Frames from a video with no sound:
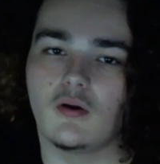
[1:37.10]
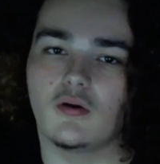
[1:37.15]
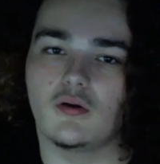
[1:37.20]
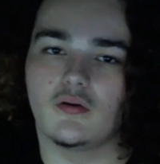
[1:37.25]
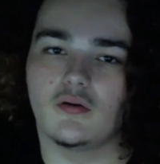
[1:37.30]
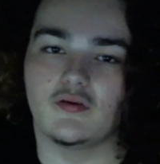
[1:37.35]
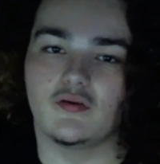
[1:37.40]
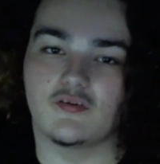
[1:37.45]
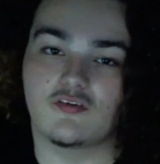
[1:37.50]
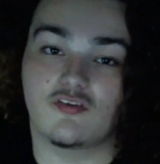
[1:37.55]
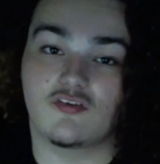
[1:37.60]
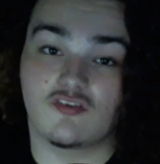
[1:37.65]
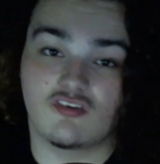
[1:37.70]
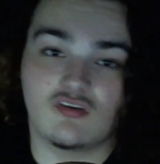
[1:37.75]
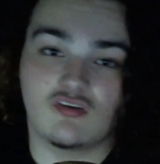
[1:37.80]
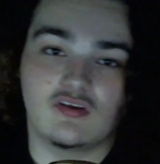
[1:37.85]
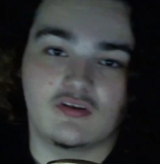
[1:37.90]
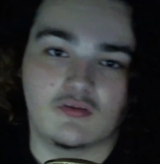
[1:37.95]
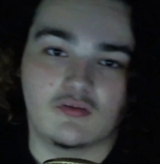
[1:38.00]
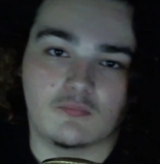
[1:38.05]
it
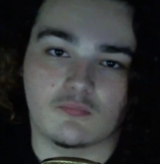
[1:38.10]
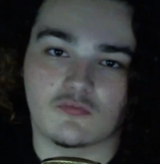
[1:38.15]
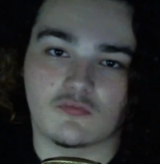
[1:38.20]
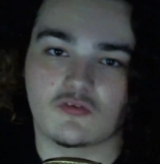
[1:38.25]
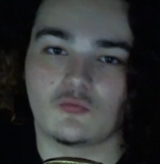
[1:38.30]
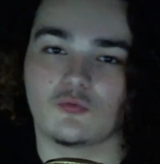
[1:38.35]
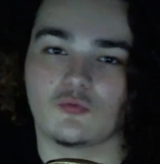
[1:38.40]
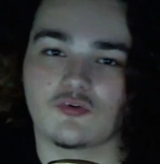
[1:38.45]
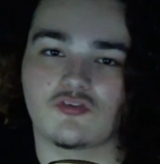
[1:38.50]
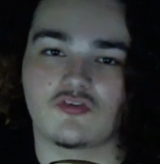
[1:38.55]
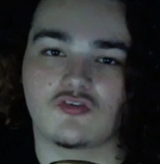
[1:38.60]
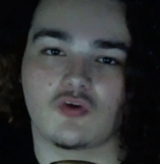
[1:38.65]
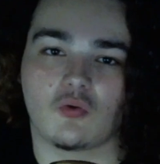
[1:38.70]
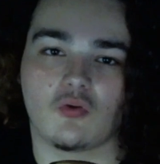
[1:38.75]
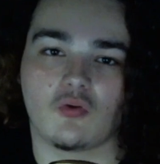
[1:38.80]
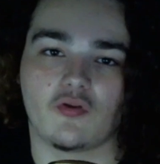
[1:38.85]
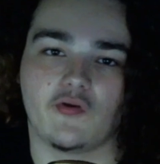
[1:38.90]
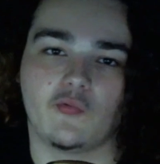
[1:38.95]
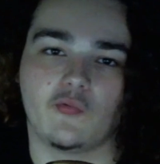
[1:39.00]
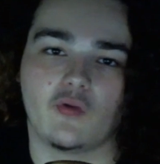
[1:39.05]
seems, was
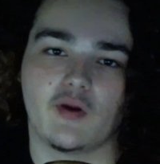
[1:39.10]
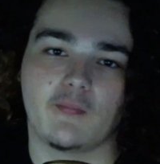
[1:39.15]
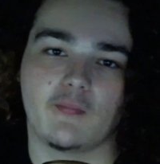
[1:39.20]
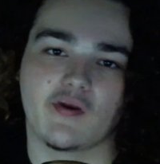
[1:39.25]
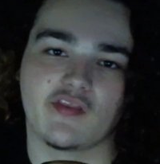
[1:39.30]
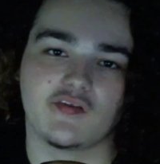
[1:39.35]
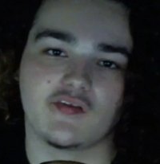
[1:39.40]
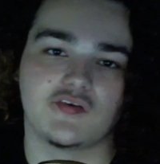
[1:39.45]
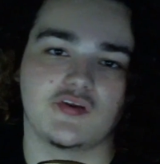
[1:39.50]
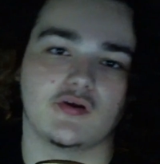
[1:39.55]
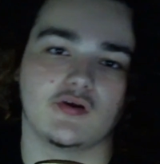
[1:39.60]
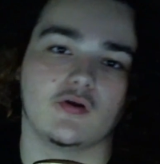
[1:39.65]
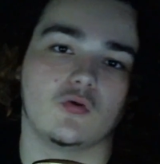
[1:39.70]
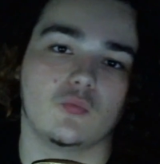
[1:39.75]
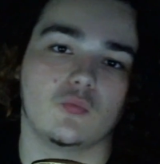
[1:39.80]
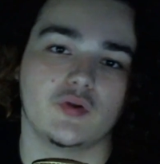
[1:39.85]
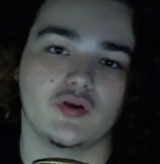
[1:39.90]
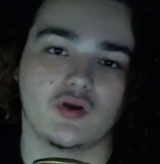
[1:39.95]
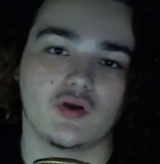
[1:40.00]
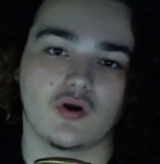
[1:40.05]
stolen away by the terror
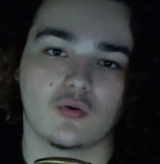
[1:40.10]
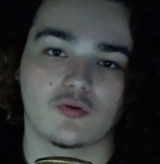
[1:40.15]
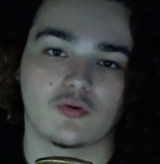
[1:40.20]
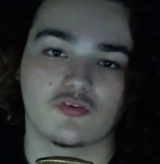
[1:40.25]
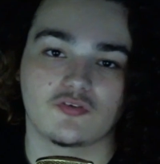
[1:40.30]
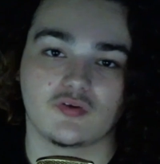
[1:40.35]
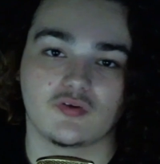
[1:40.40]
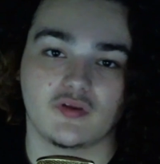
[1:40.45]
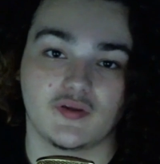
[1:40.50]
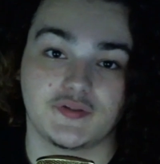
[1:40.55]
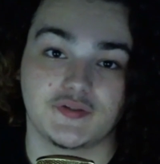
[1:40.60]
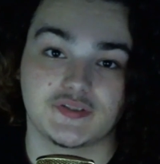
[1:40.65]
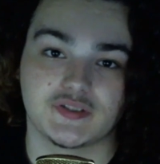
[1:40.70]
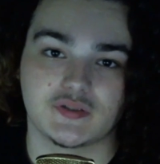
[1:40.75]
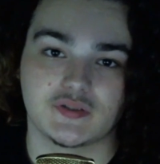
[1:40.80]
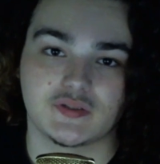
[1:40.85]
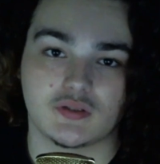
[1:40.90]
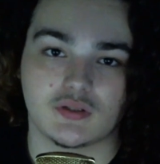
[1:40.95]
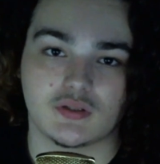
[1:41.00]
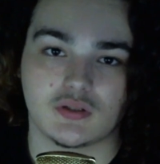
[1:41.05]
we know as religion.
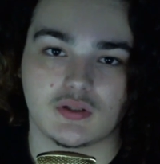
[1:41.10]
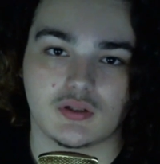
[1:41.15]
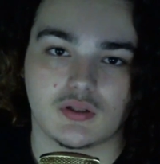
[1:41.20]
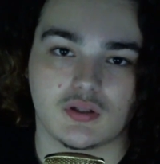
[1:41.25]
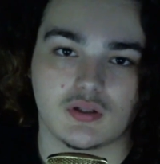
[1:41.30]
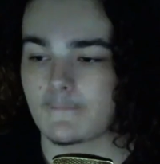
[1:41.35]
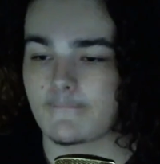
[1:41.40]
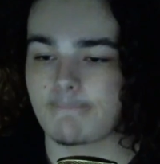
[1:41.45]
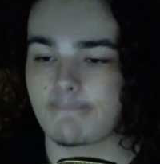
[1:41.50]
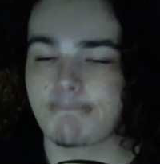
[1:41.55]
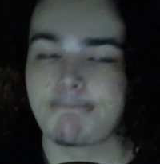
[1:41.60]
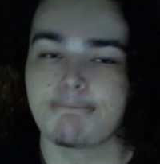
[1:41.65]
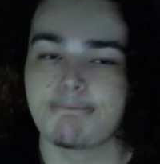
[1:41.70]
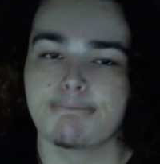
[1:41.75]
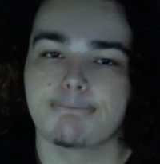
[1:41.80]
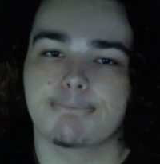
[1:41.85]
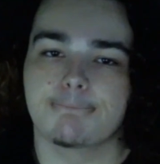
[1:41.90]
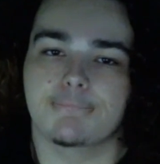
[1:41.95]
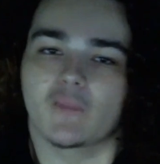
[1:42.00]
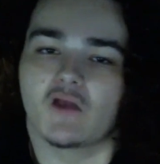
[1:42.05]

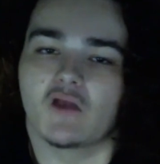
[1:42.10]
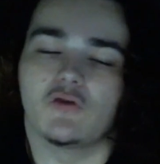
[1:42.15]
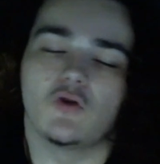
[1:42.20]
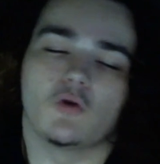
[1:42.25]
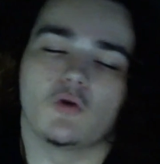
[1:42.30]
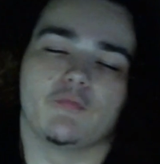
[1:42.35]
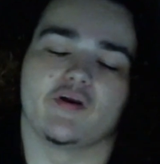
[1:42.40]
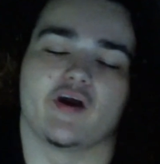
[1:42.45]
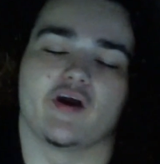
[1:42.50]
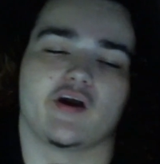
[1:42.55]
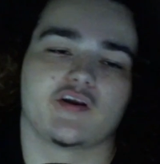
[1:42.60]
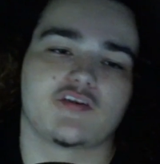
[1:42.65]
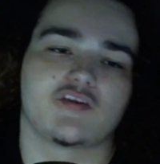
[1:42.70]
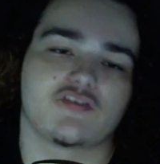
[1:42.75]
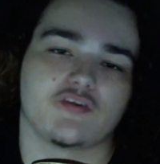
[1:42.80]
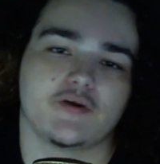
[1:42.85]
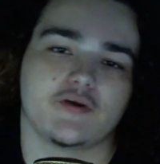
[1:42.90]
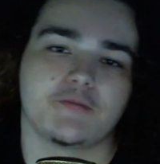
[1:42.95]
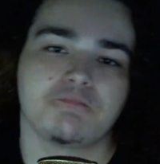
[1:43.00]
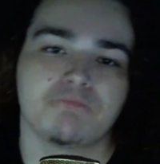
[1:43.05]
No, but
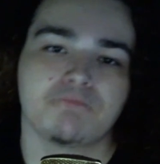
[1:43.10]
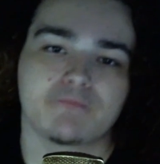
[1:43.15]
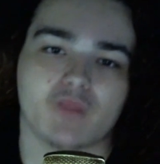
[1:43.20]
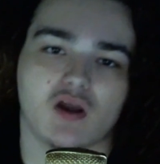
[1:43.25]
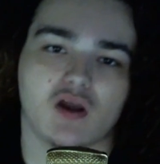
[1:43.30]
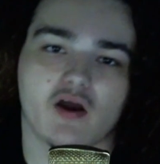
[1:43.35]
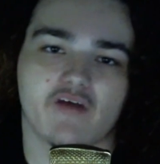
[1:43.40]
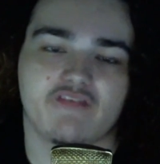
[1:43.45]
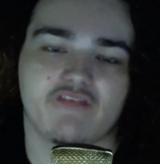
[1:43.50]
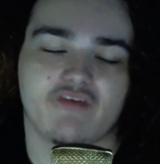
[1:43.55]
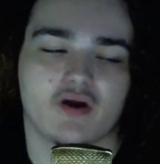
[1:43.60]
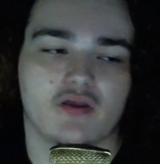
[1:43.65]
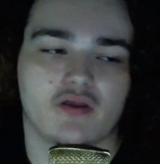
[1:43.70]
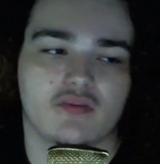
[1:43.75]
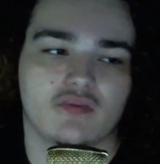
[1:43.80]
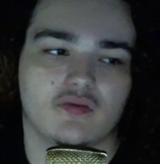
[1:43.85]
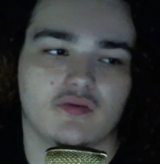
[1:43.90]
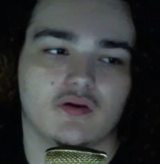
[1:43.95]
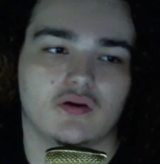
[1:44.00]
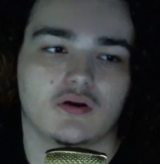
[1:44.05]
honestly, I find
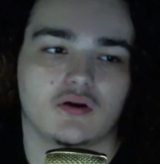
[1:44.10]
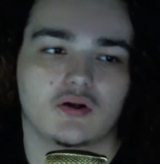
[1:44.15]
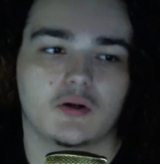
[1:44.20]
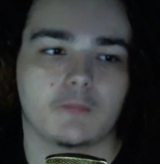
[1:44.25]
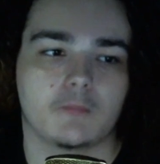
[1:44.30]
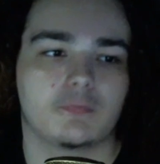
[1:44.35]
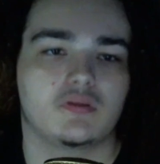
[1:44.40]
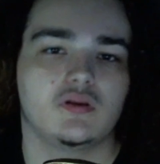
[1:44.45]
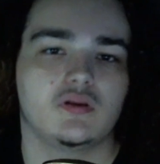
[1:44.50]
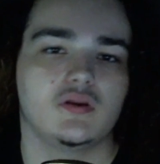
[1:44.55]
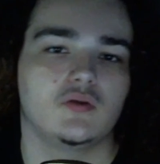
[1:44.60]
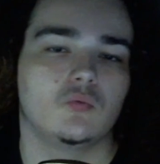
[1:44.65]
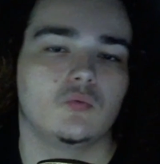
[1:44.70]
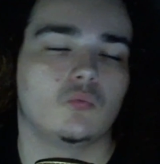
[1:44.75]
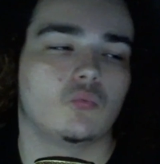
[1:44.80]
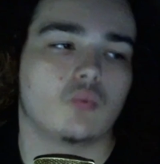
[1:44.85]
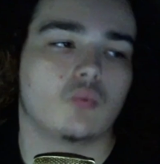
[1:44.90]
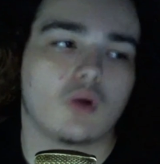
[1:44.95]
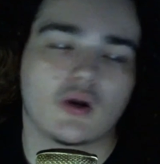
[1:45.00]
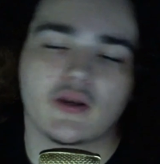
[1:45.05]
the complete
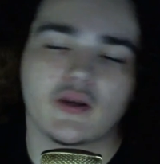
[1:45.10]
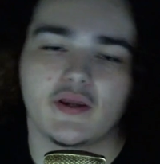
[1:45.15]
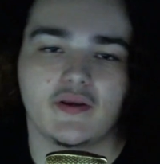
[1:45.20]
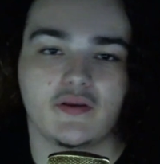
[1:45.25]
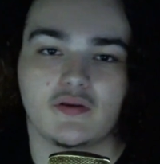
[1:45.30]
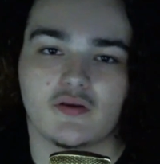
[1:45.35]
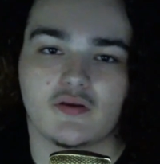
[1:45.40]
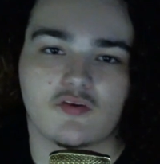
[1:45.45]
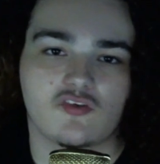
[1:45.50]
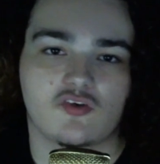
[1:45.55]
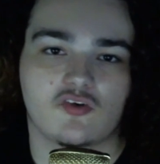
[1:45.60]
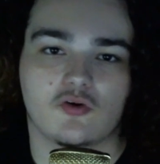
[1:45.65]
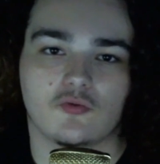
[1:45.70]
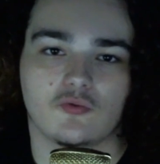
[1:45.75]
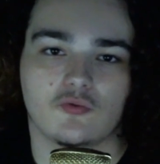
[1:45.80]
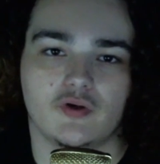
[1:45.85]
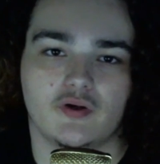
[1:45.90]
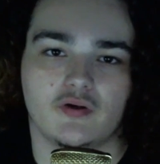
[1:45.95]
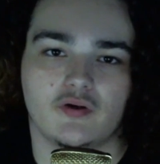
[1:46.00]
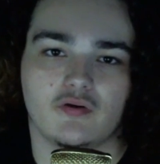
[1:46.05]
180 in his
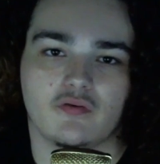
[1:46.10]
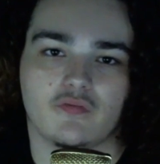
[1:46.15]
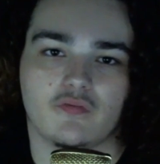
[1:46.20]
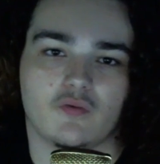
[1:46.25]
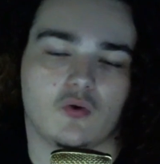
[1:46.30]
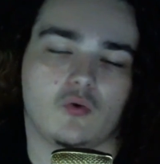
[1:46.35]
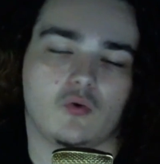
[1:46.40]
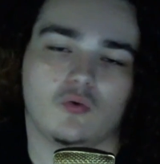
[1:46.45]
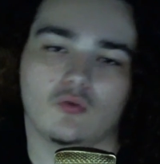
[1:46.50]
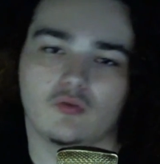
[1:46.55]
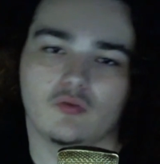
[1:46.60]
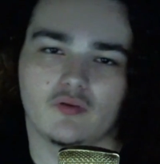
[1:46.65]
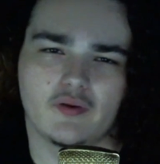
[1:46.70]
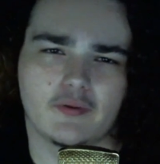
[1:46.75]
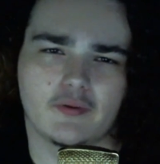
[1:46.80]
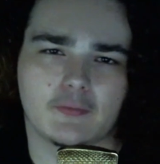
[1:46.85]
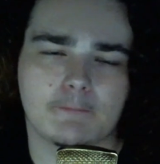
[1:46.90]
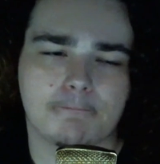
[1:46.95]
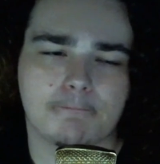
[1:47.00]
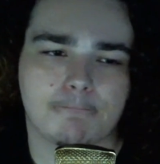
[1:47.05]
career and the whole,
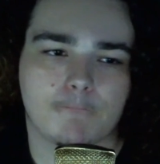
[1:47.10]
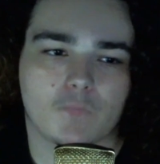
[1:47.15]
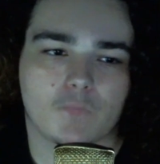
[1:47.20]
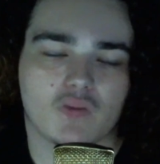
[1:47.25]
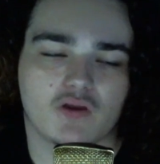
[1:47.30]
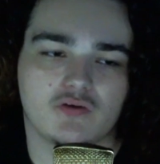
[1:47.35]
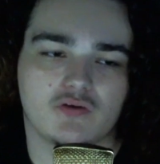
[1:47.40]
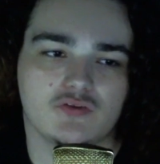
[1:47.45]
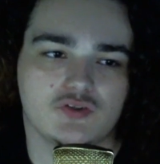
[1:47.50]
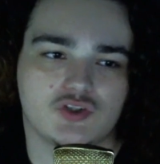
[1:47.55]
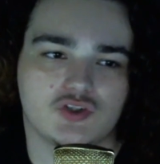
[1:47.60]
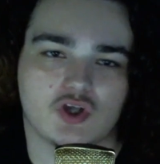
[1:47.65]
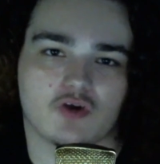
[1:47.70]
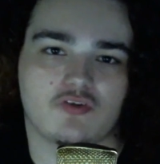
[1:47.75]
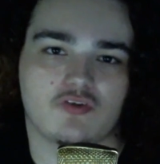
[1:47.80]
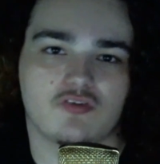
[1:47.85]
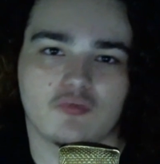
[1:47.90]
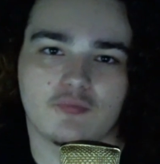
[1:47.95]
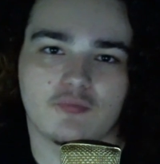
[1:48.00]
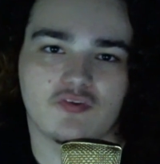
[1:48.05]

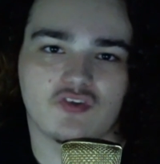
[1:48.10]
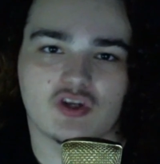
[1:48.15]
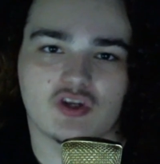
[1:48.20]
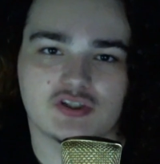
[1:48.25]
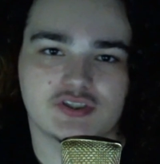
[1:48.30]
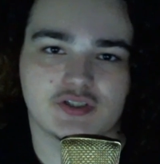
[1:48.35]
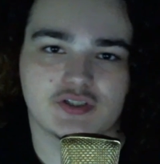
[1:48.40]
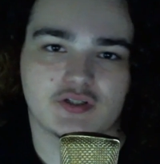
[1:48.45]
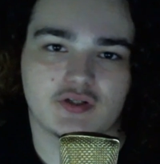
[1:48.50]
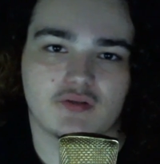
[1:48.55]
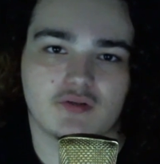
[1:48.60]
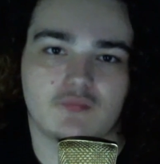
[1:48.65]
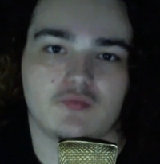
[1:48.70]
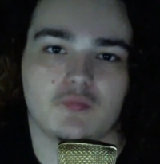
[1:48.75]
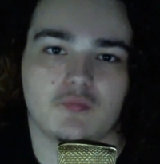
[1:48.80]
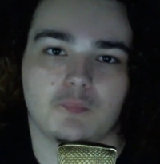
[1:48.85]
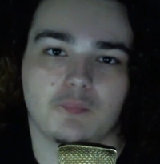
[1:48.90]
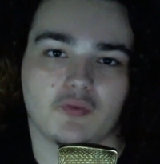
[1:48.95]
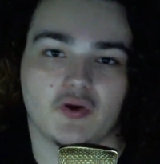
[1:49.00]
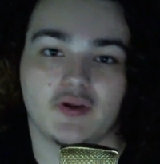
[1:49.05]
juxtaposition and
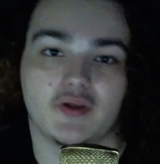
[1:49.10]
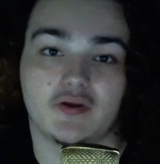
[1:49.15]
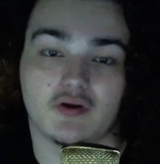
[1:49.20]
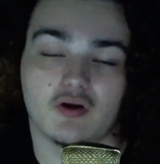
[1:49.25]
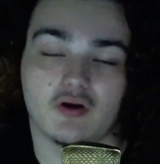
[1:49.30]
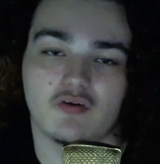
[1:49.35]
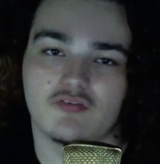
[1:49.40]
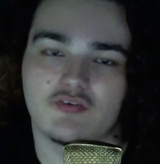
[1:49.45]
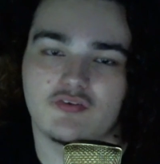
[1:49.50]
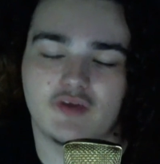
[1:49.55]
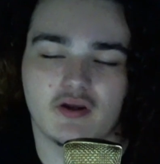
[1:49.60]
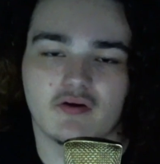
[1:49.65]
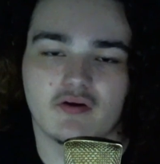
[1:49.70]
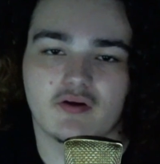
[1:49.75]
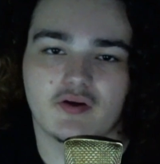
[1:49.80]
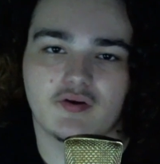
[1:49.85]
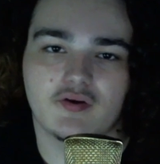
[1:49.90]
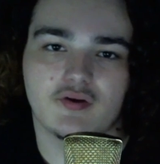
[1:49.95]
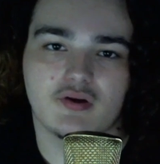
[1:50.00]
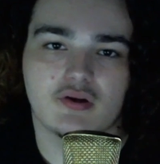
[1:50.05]
break of
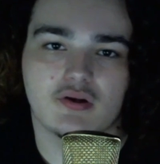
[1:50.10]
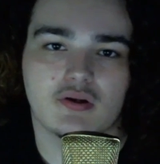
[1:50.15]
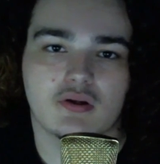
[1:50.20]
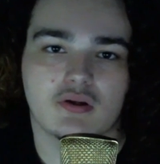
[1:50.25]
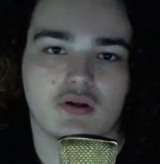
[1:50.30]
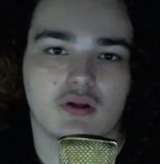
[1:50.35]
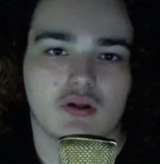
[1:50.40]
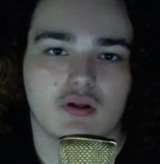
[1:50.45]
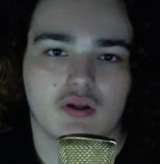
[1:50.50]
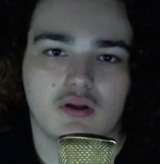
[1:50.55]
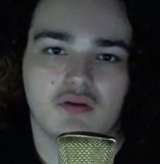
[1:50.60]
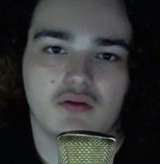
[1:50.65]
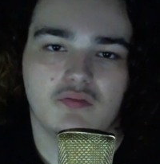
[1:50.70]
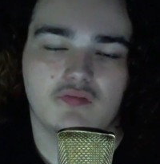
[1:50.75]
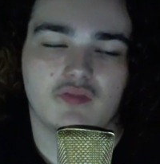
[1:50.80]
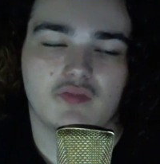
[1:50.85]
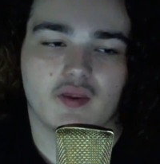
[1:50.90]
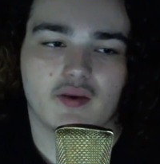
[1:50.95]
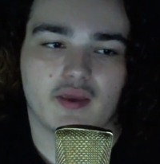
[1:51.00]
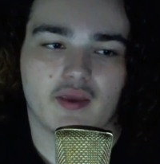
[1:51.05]
character
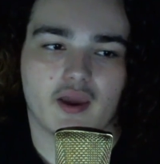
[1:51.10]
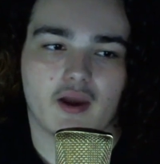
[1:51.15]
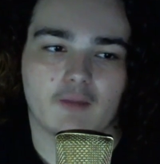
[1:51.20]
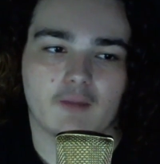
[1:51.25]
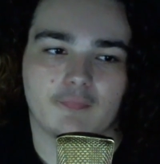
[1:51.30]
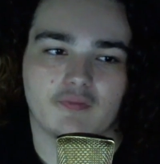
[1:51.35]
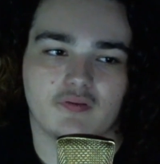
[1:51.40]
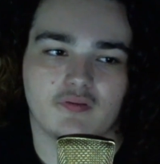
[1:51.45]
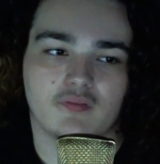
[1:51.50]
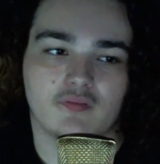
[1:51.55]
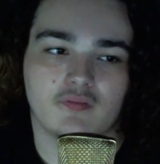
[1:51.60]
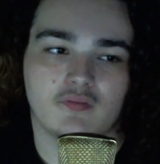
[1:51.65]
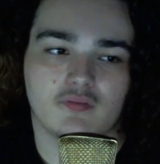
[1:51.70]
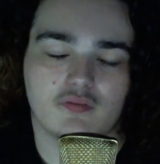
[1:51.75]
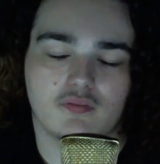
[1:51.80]
that happened